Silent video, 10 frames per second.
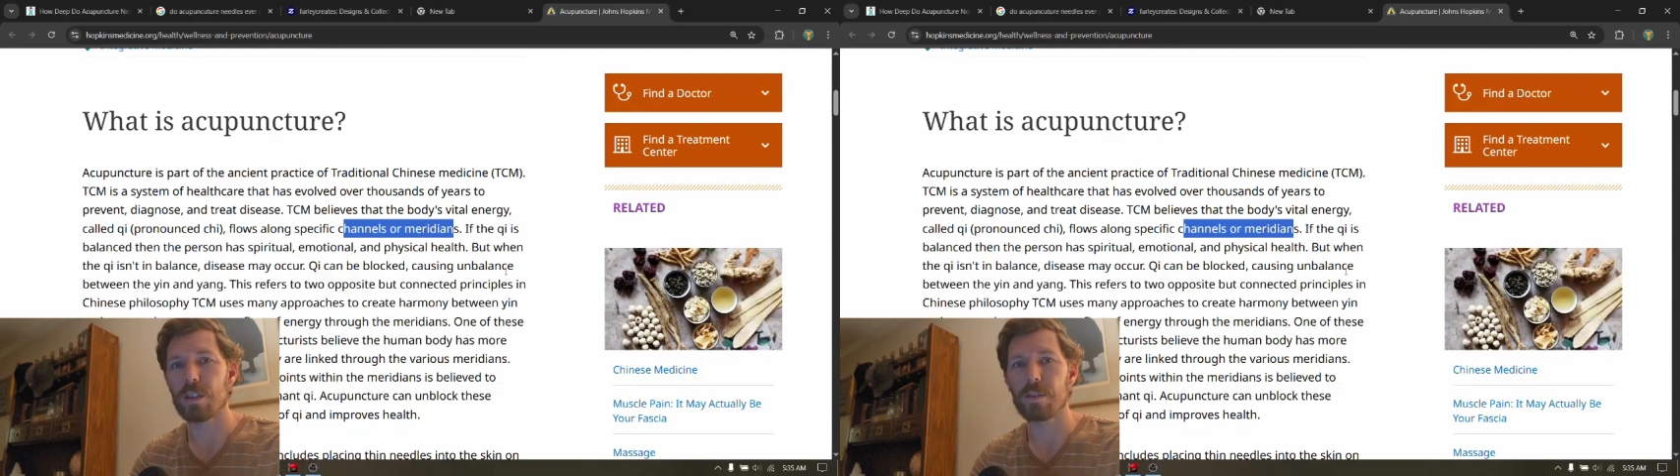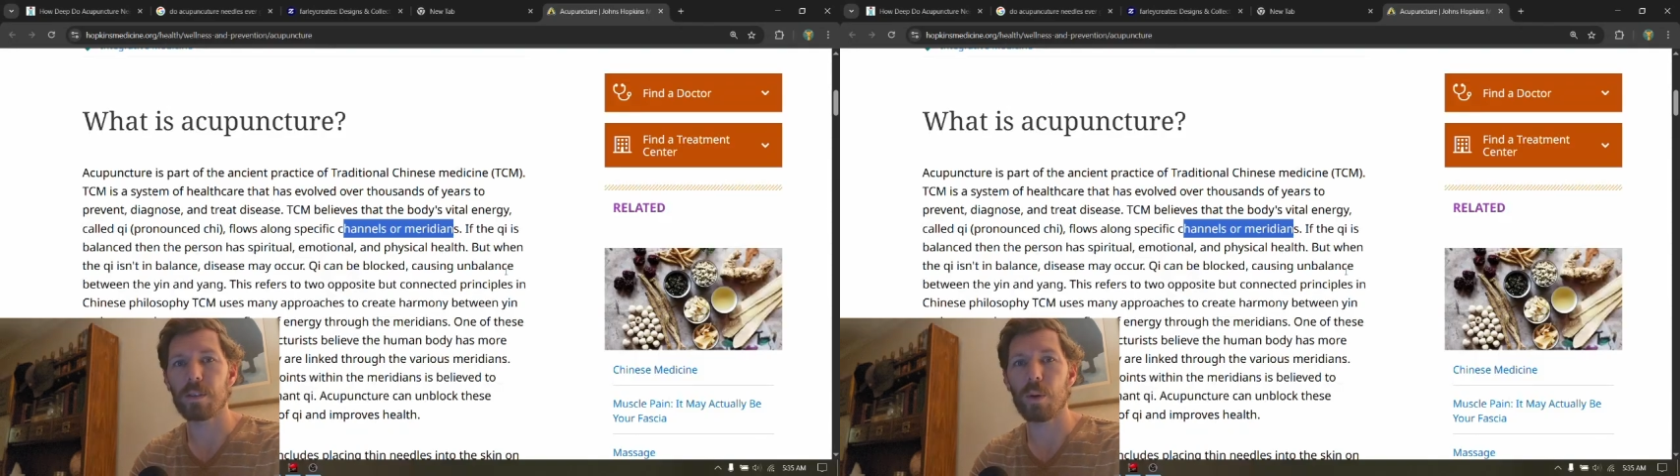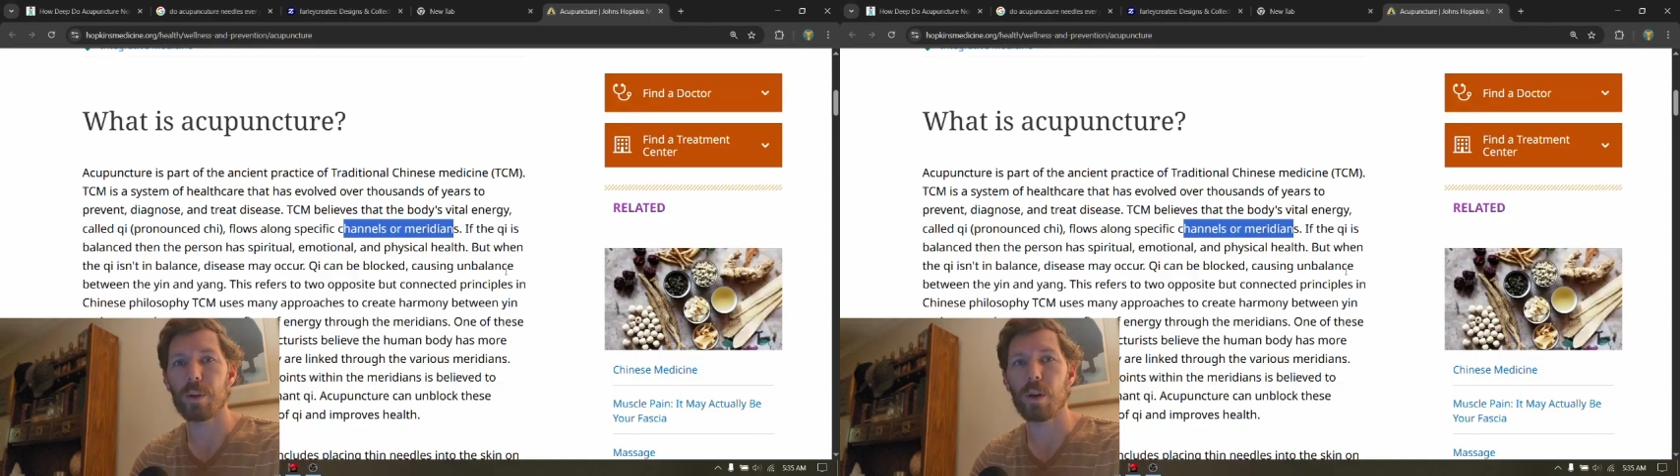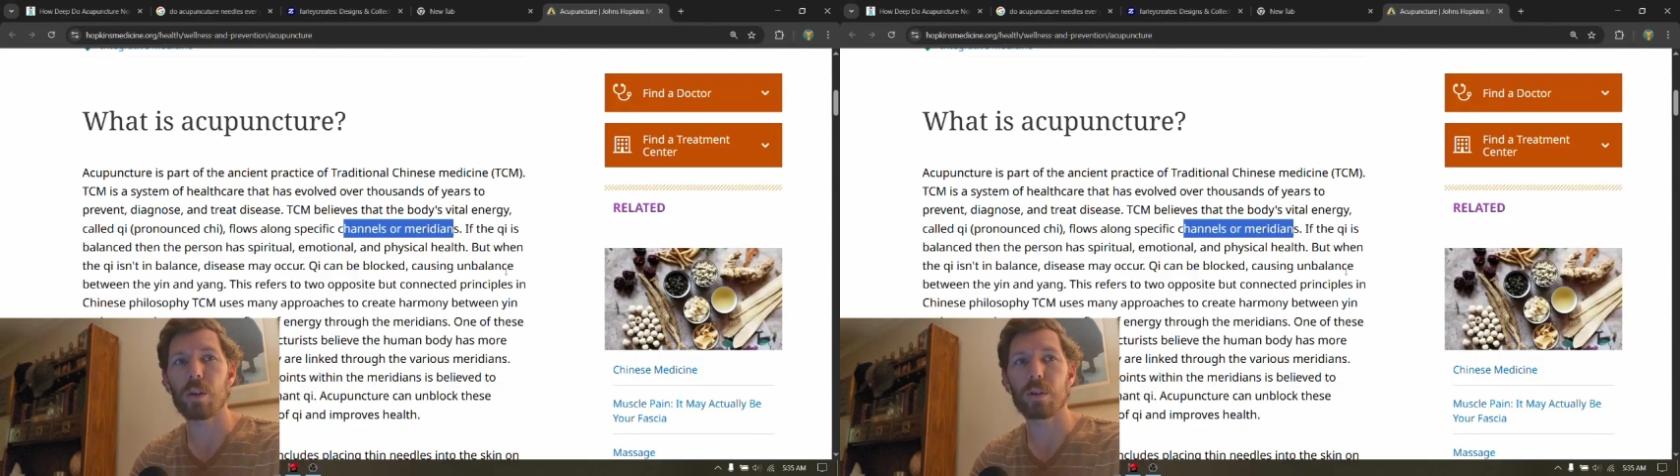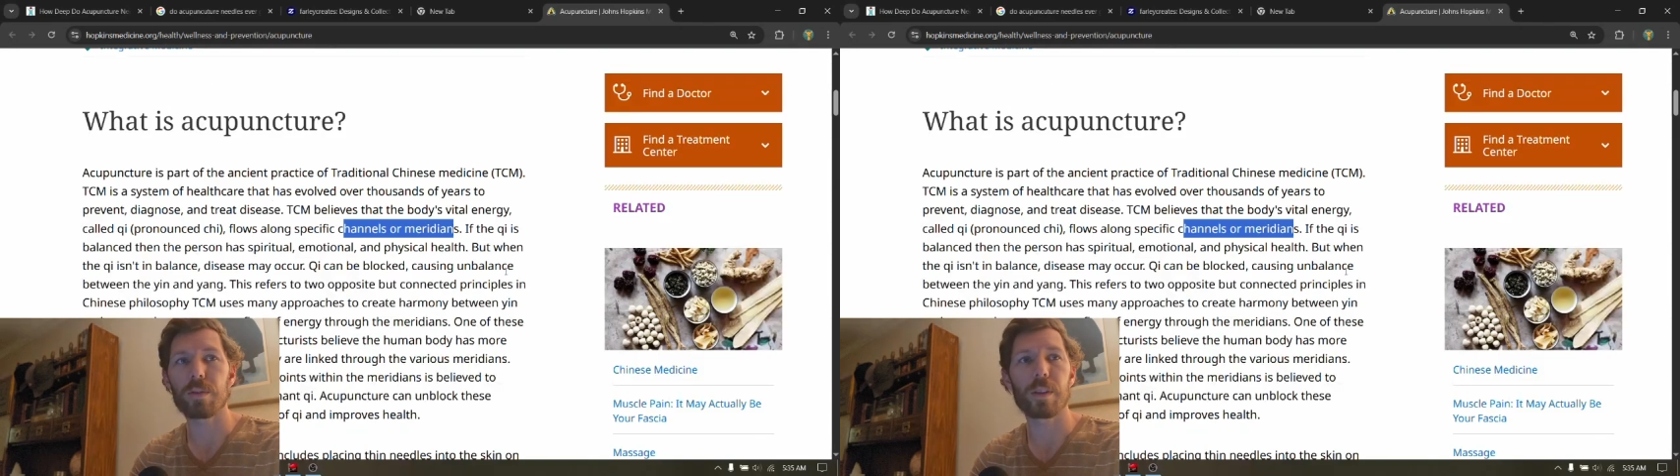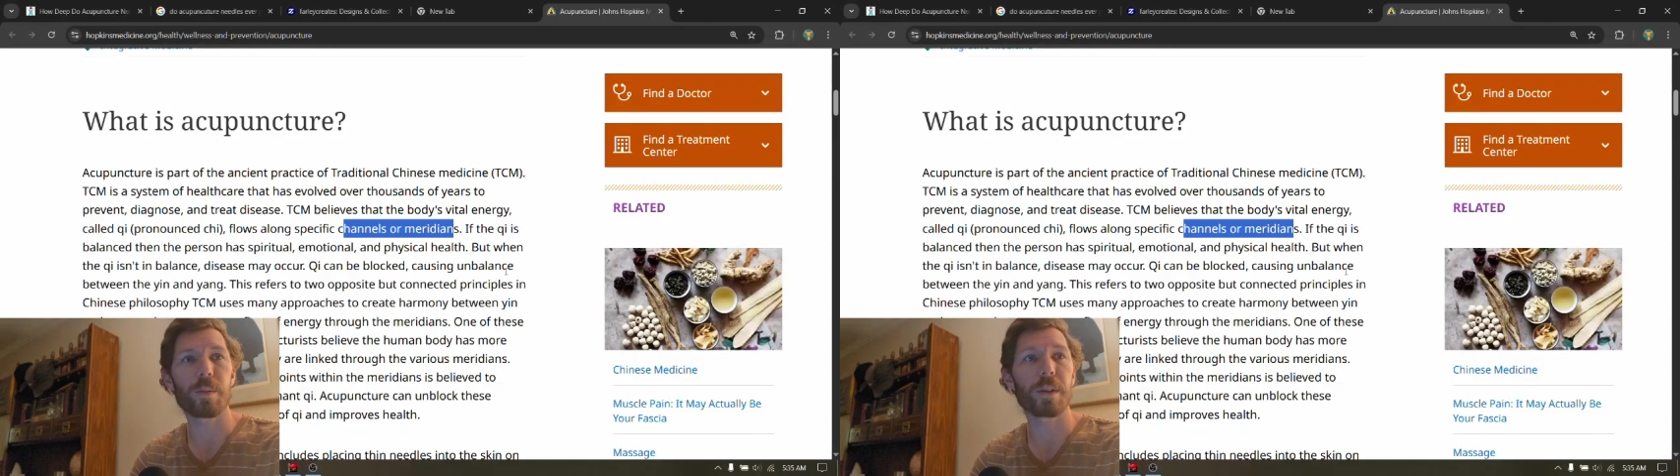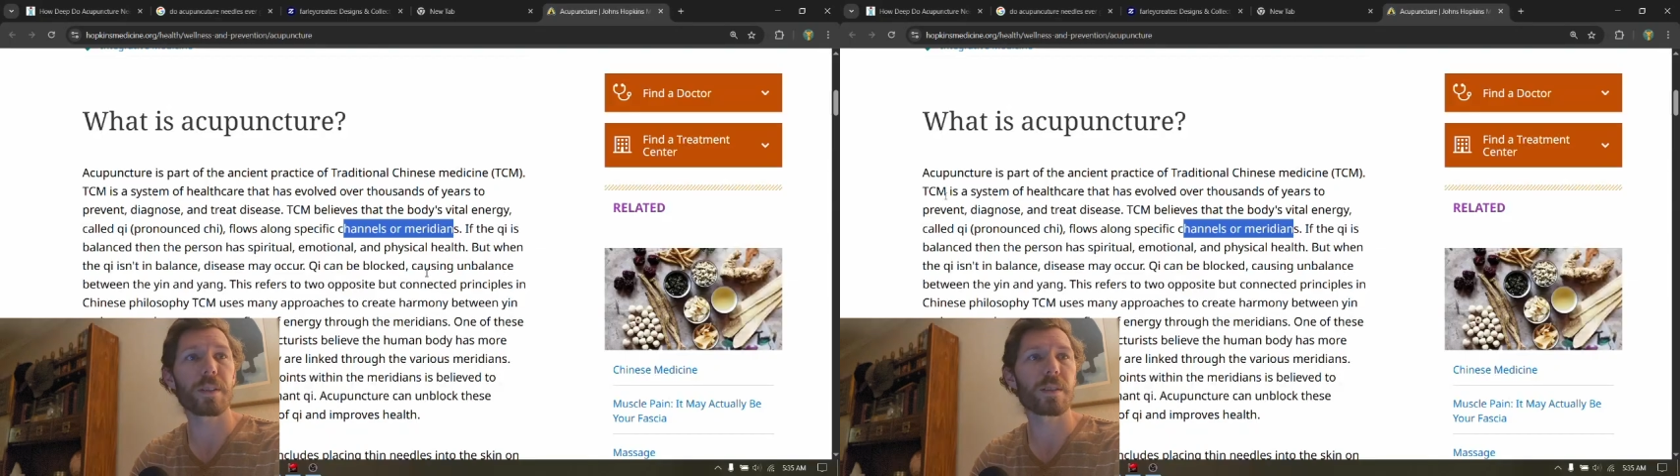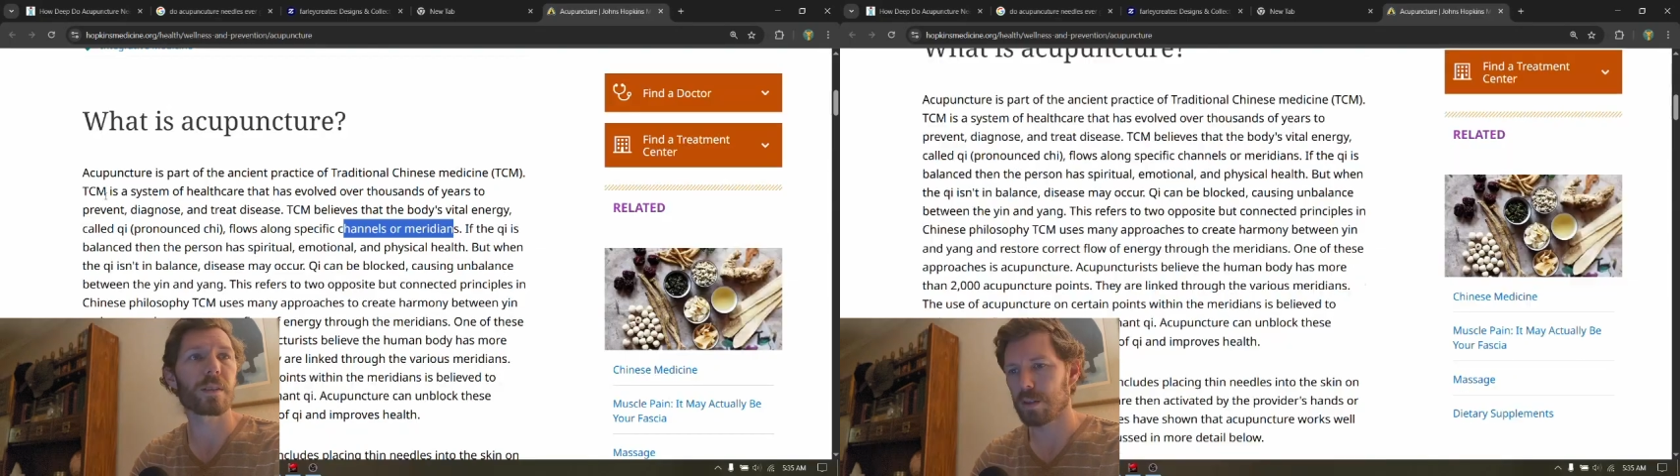flowing all over the place.